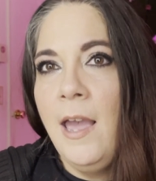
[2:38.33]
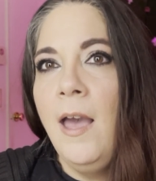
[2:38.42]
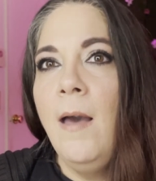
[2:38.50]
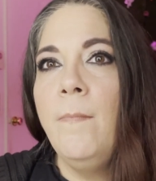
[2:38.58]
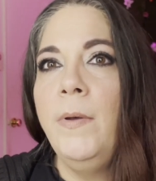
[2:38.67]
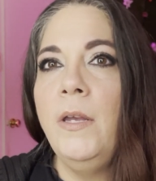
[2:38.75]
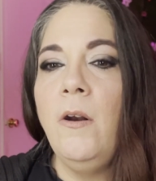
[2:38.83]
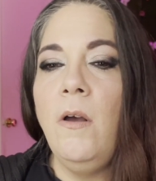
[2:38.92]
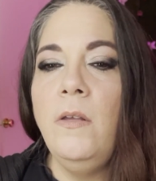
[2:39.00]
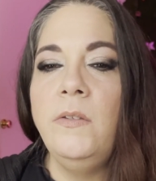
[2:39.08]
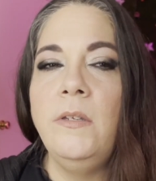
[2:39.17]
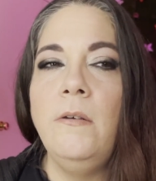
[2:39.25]
but
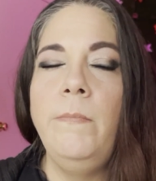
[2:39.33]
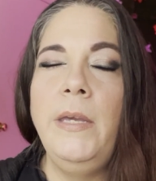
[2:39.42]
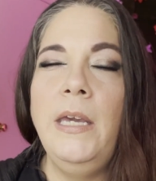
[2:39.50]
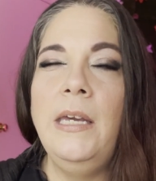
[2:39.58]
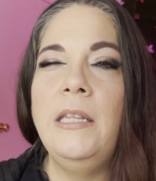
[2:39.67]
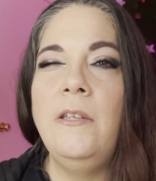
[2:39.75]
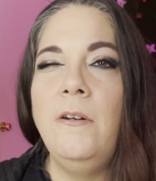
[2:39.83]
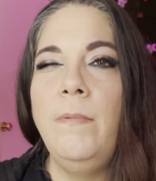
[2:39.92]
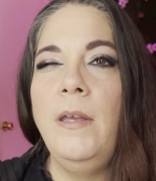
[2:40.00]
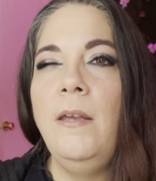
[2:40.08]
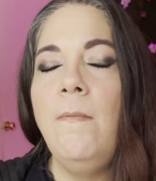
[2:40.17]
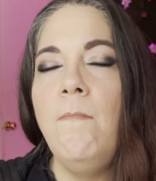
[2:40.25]
also being a little
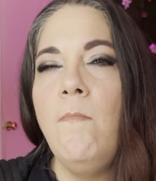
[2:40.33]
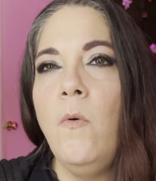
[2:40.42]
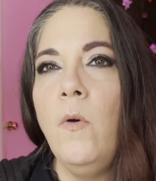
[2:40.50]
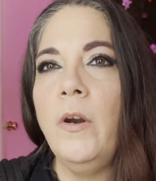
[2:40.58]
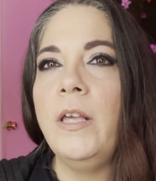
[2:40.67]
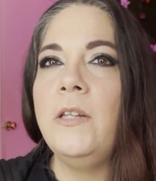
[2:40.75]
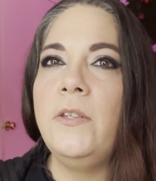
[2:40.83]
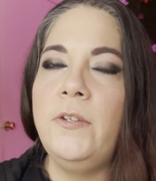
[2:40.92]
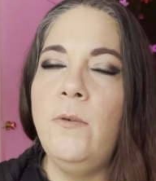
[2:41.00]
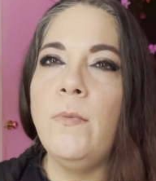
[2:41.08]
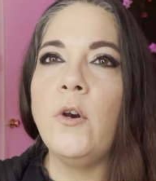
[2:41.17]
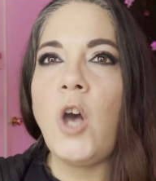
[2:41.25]
bit more
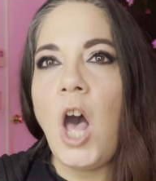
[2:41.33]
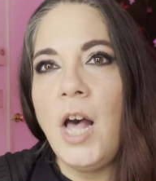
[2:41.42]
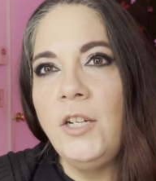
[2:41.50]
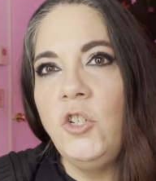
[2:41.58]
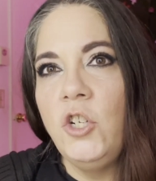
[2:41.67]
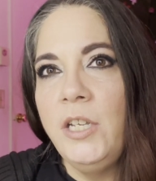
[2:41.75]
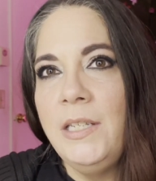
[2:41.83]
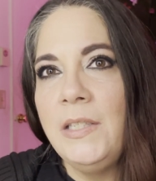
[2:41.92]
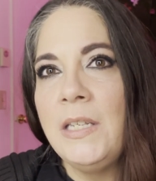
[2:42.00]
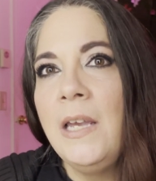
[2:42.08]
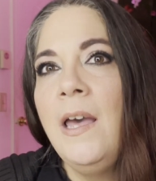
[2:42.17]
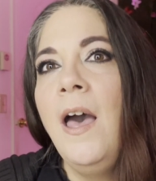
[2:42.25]
consumer conscious
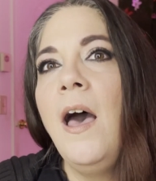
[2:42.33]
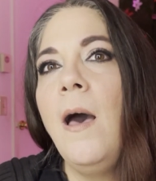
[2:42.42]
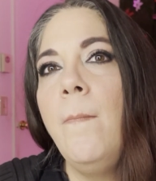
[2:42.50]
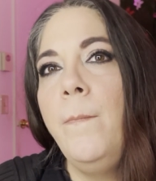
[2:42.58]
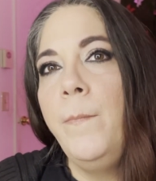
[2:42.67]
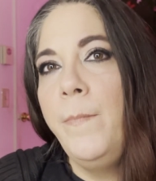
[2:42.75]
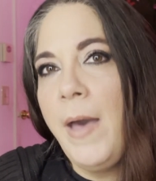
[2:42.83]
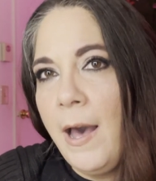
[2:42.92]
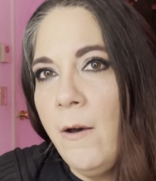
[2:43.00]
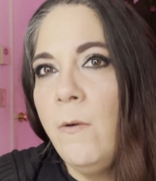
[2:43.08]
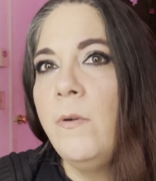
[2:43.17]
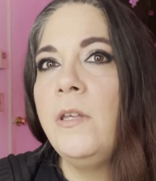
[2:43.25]

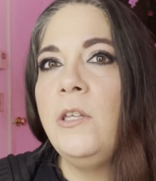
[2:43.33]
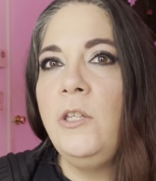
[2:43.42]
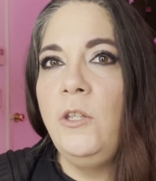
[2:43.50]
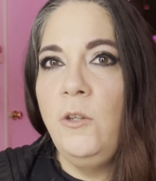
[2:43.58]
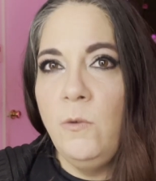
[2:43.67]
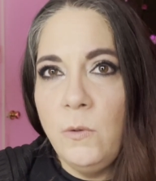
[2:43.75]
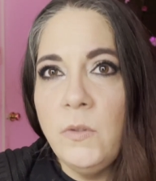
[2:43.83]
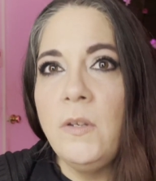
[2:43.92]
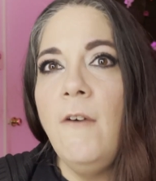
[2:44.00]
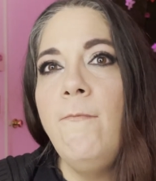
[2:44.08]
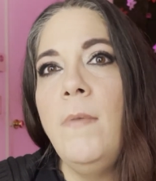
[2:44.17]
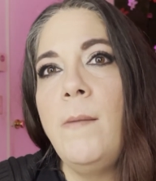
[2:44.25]
about use
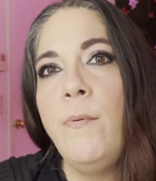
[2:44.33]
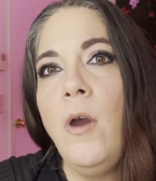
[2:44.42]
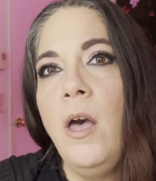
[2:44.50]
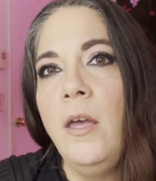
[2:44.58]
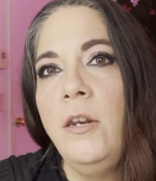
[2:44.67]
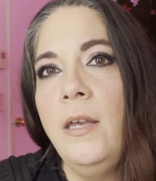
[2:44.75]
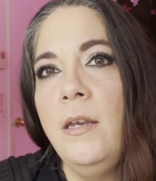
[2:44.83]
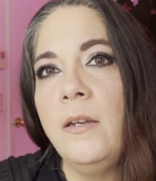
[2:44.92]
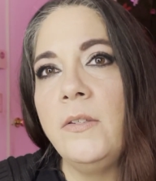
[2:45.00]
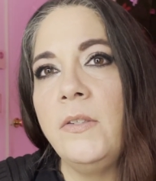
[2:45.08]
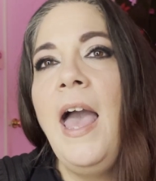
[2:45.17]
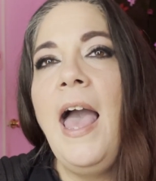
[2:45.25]
of my
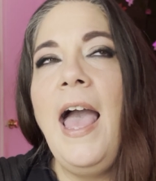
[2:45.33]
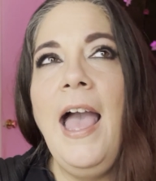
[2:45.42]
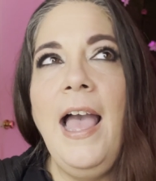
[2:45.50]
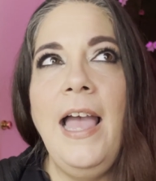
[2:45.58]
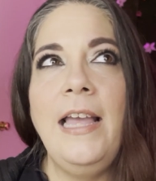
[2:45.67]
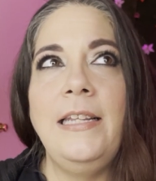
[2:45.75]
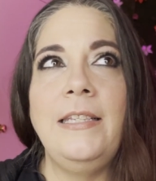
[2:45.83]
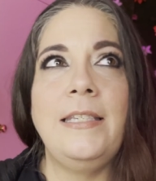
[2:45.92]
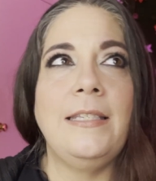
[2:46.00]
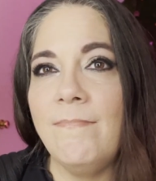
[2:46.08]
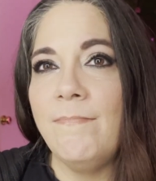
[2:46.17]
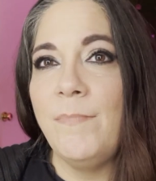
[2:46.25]
products and
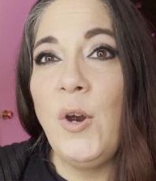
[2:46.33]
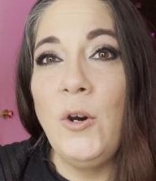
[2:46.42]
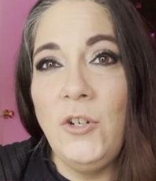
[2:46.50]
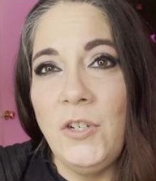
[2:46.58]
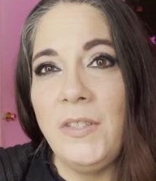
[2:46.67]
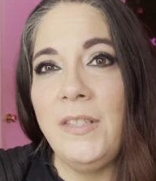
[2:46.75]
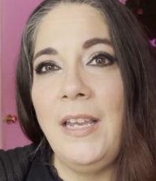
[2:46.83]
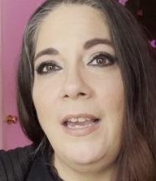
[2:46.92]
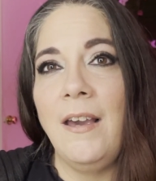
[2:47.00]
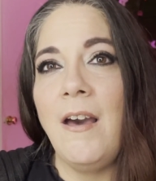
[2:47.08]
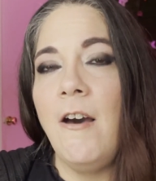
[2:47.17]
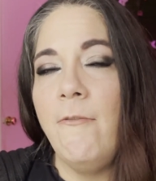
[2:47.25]

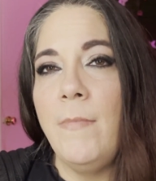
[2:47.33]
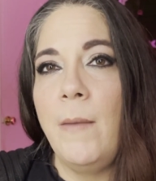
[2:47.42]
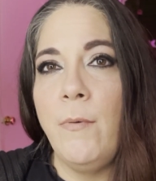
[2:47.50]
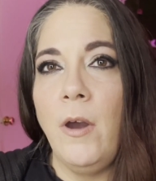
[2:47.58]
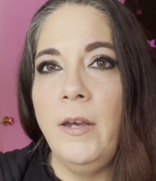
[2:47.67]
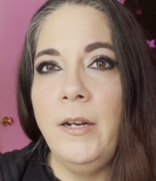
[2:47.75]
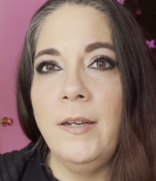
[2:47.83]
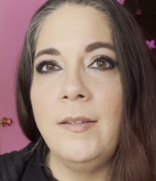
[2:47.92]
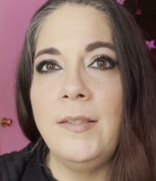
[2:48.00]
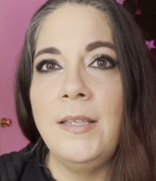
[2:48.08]
purchasing of my products.